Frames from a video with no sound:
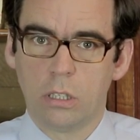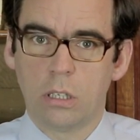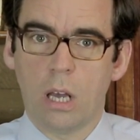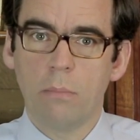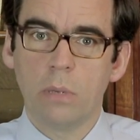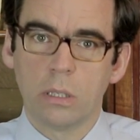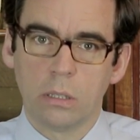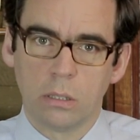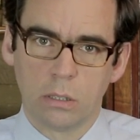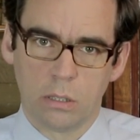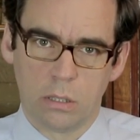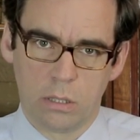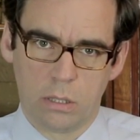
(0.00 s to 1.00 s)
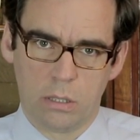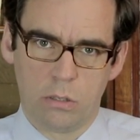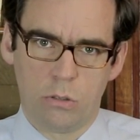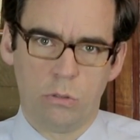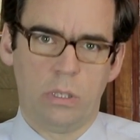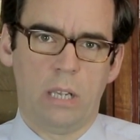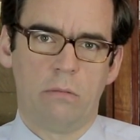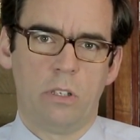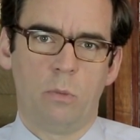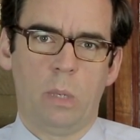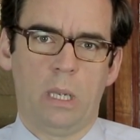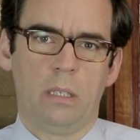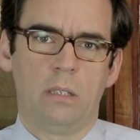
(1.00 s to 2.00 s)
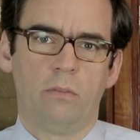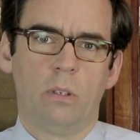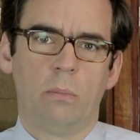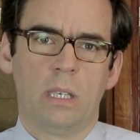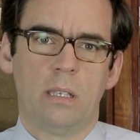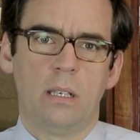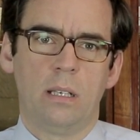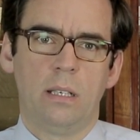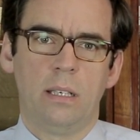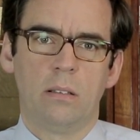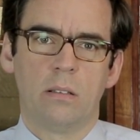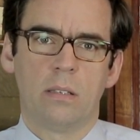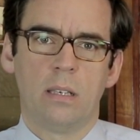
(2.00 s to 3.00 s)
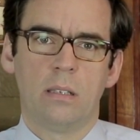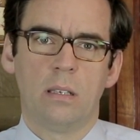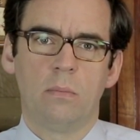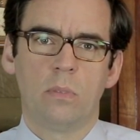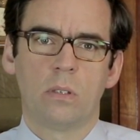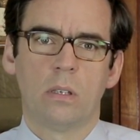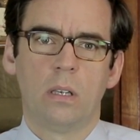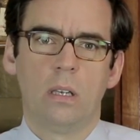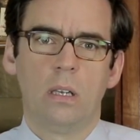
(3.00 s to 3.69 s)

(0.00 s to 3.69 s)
common to their respective domestic legal systems,